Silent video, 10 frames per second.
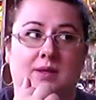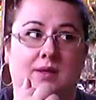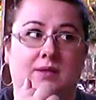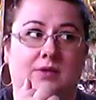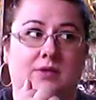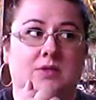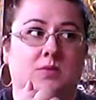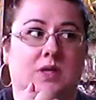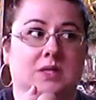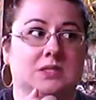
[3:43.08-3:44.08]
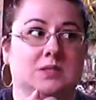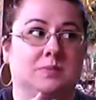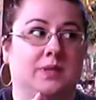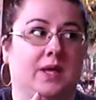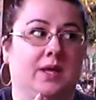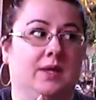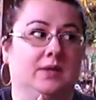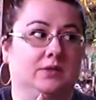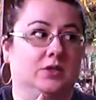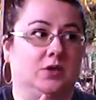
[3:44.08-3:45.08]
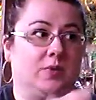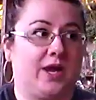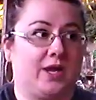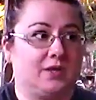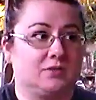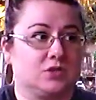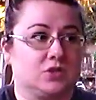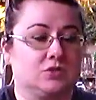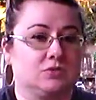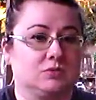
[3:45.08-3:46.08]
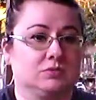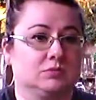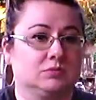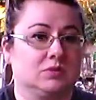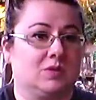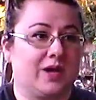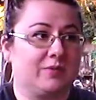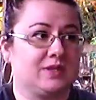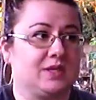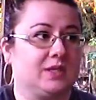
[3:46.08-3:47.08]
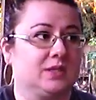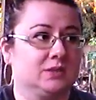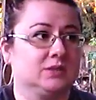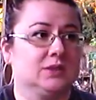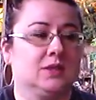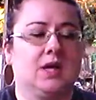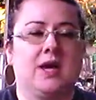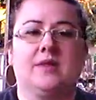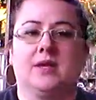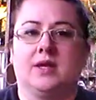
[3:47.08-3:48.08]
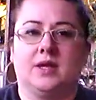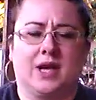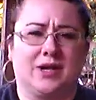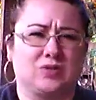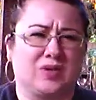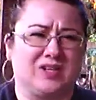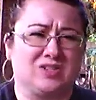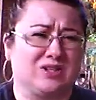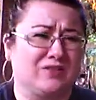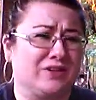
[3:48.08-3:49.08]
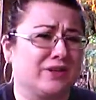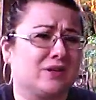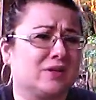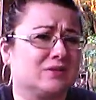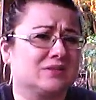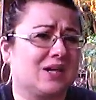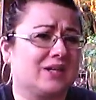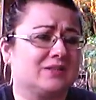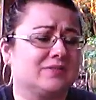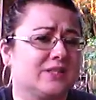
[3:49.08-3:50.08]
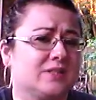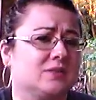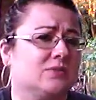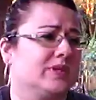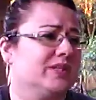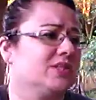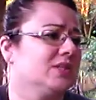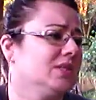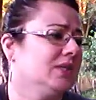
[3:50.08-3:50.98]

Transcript: And there goes a wasp. And go away, shoo, away with thee. And then I also kind of started a fairy garden kind of deal, which